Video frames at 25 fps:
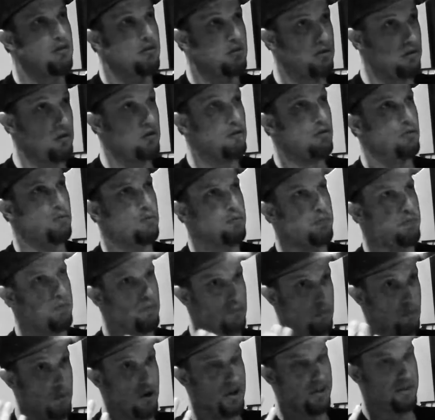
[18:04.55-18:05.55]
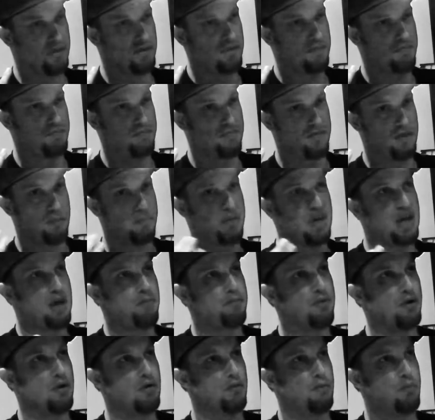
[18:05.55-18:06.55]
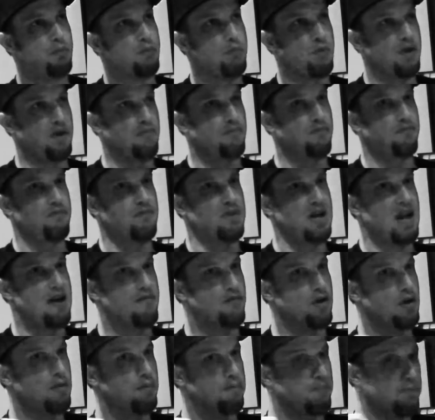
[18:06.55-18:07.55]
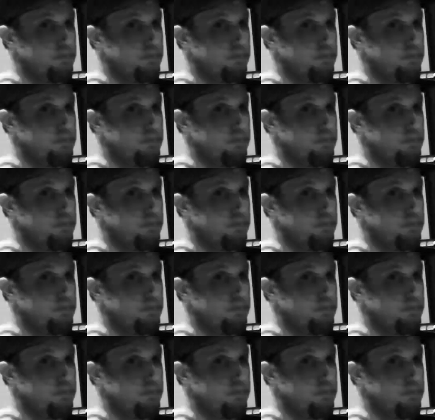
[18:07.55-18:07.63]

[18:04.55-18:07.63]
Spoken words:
do with the people. We've never